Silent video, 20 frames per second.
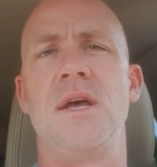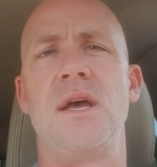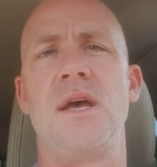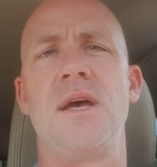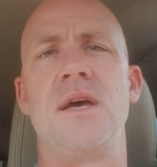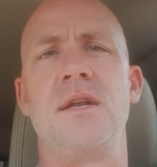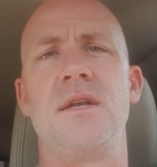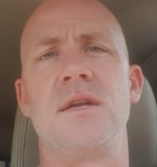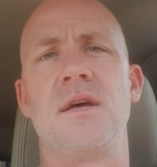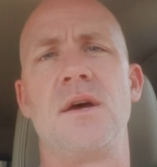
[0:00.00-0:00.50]

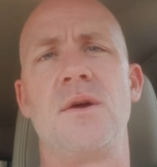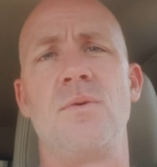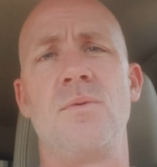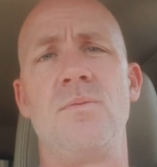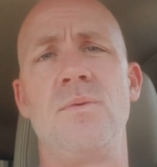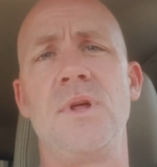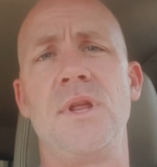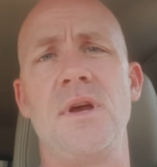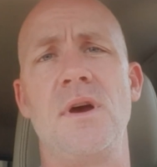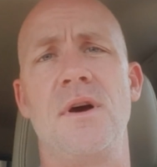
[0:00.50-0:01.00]
and
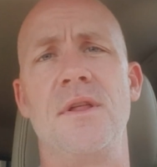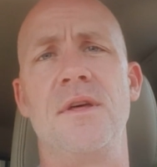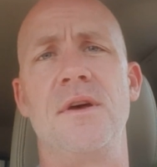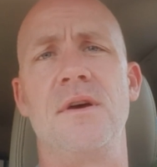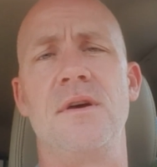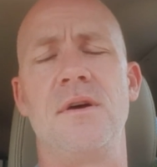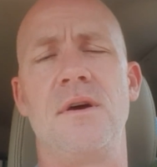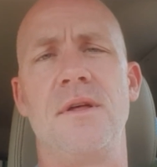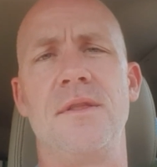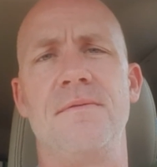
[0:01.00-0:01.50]
really all
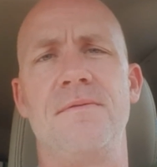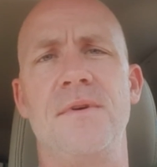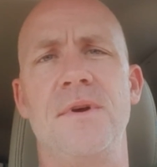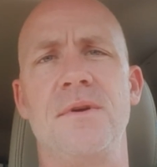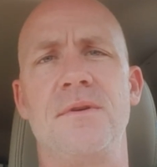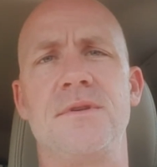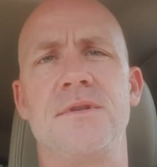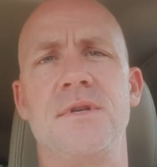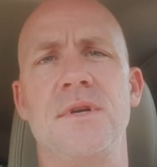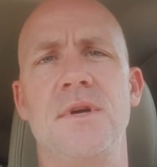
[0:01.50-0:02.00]
the
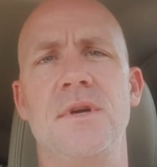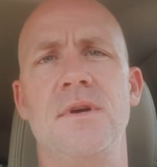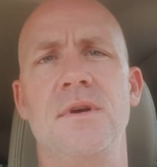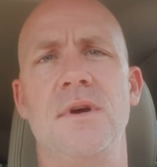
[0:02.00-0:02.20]
folks